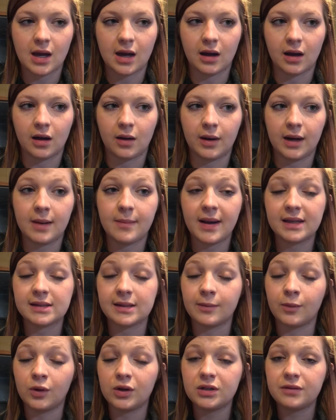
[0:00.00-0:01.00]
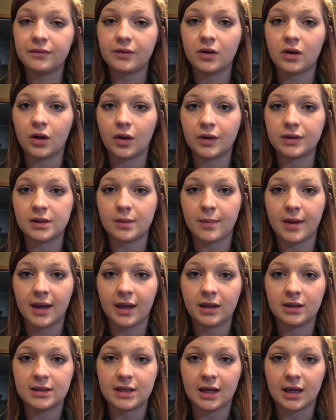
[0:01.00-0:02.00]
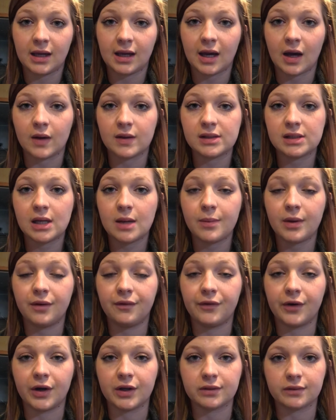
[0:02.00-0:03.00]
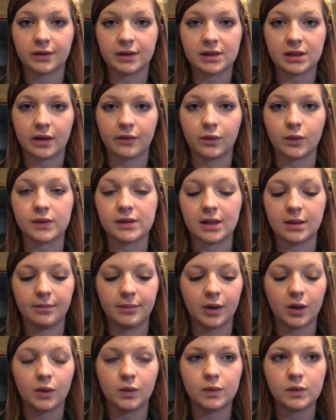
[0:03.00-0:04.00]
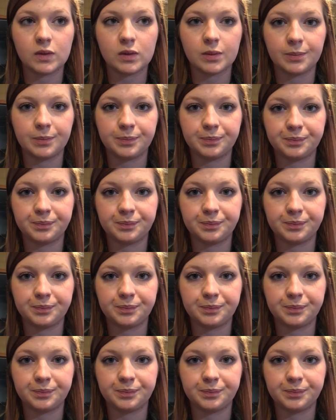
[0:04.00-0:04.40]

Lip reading: and it makes it more difficult to maintain calcium and phosphorus levels in bones.